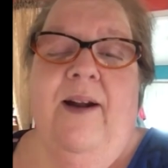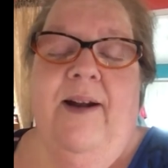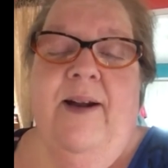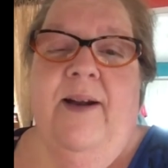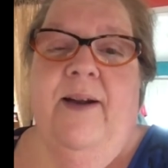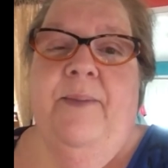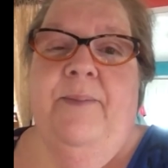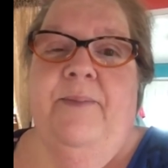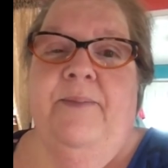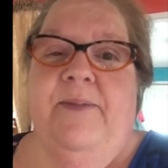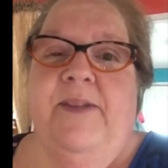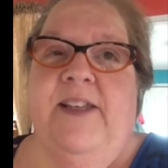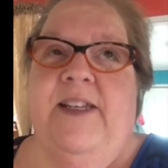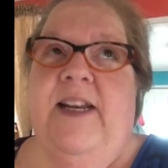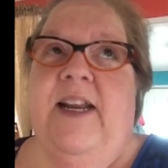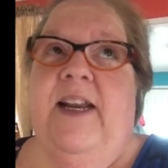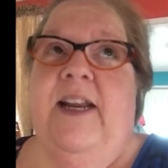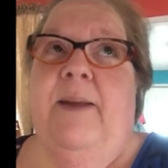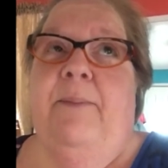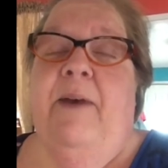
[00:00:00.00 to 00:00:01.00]
Um,
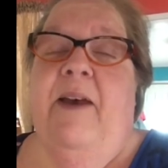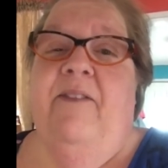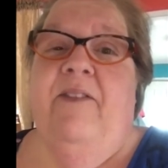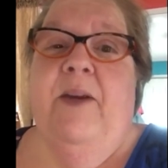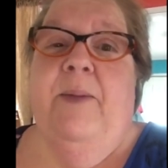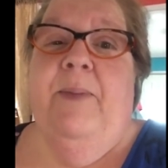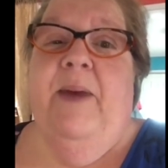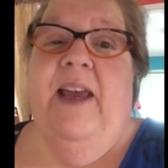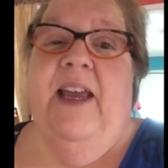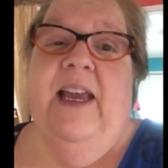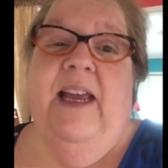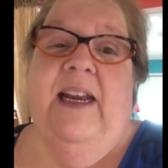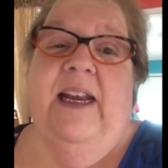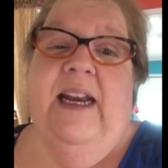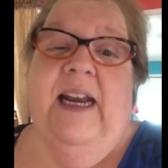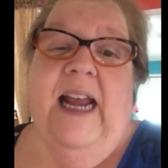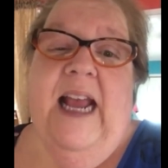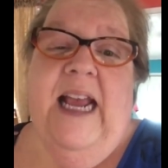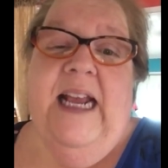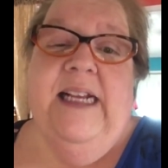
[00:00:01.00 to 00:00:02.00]
tonight I'm having bacon
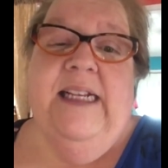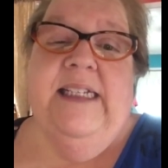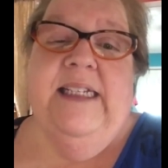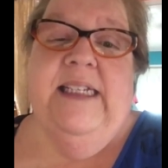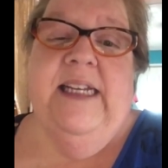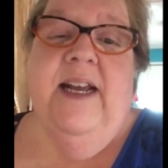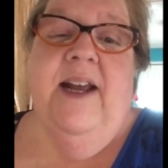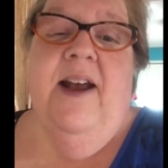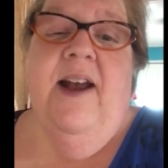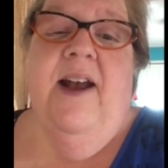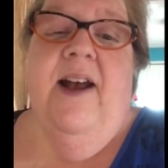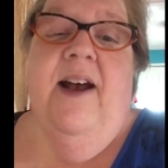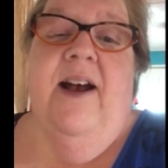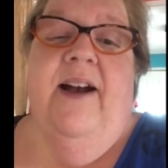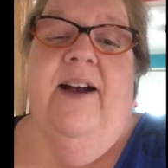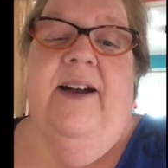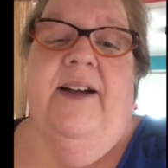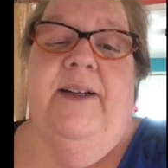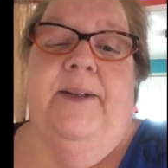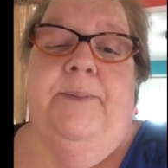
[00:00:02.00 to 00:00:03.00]
and eggs.
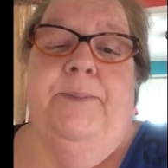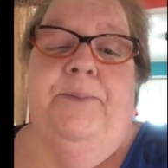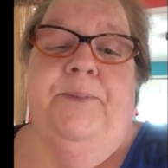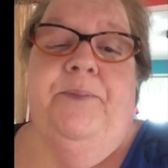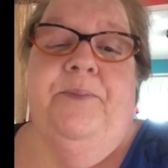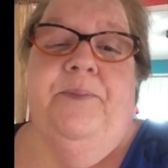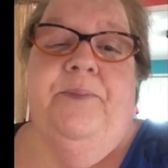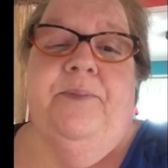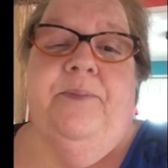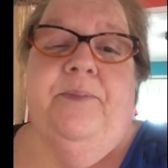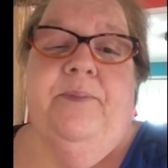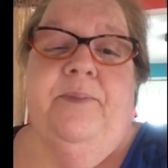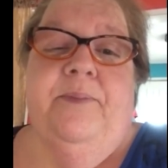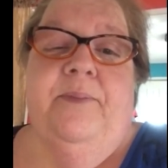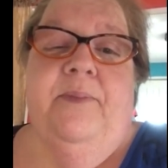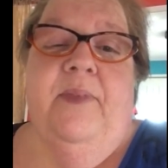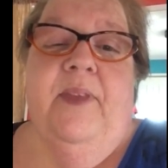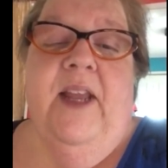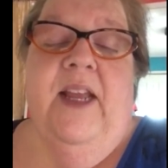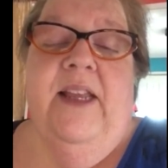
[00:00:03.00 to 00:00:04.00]
Um,
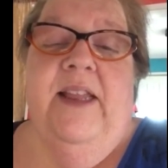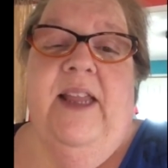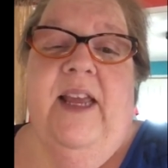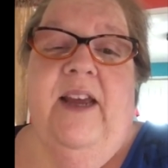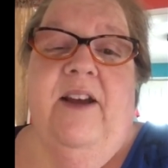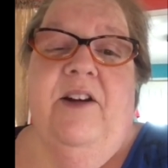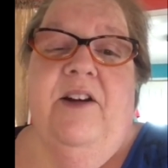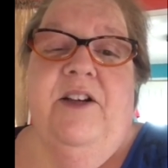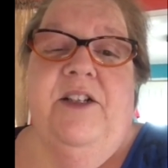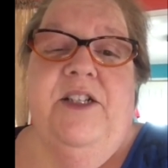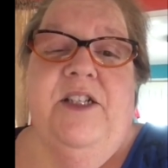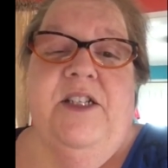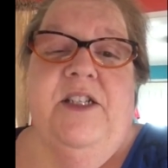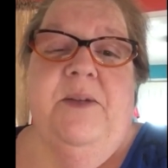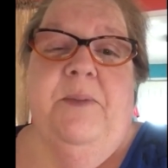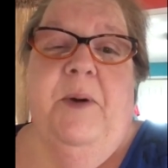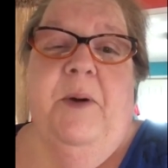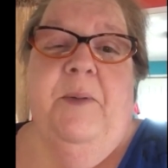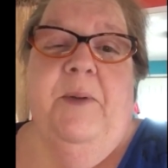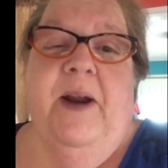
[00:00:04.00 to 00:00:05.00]
they are just
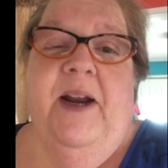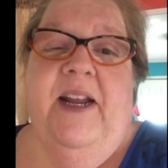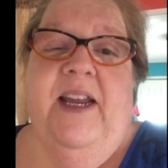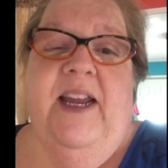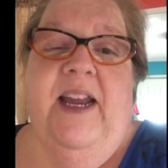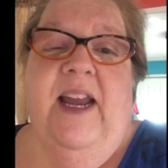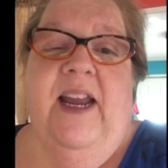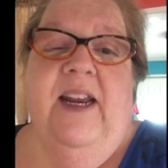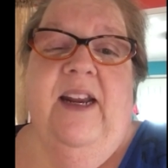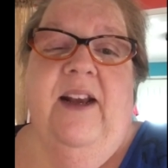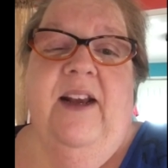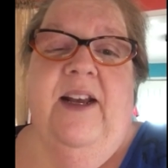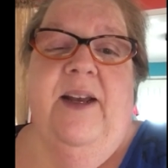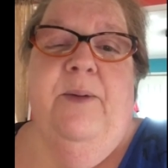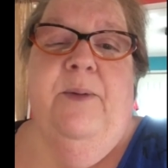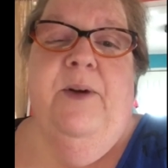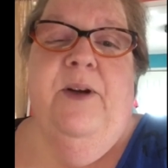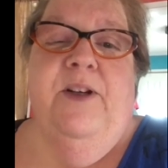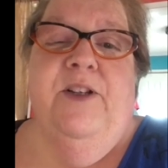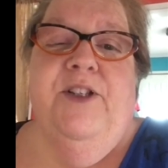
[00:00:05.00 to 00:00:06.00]
about ready and I
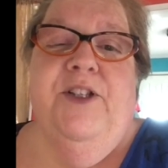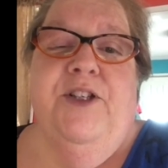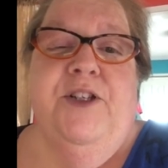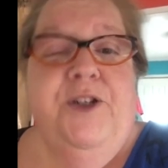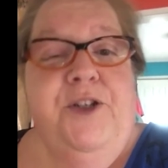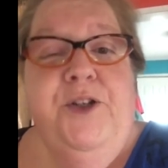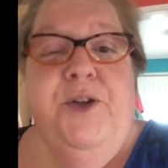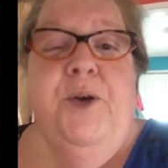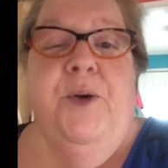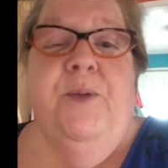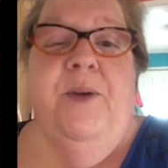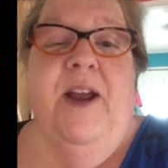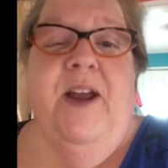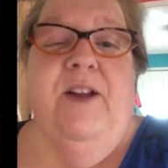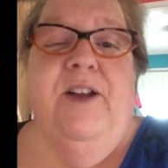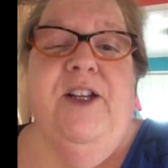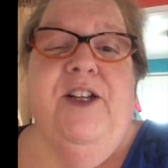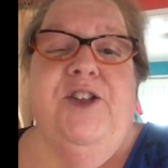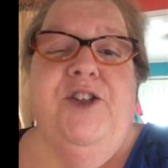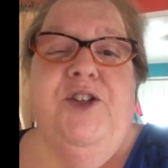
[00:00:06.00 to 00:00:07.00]
will turn you
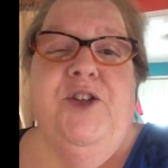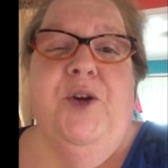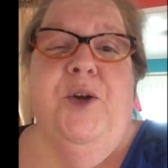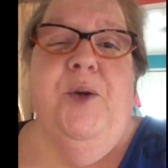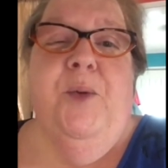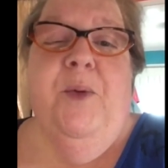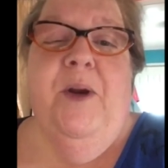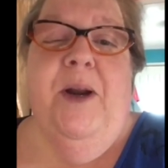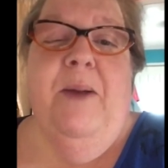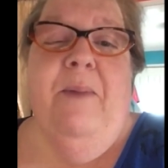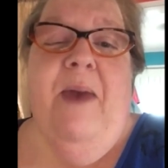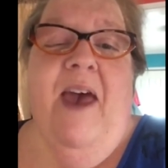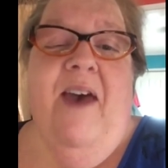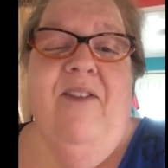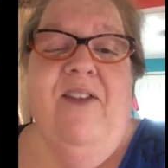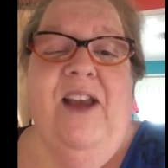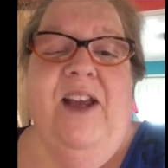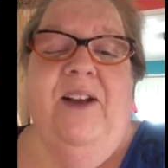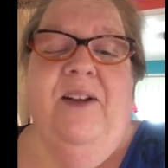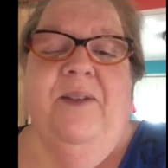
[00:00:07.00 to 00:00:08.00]
around and show you what I'm
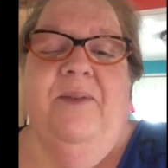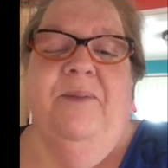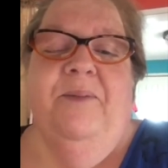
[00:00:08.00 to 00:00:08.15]
having.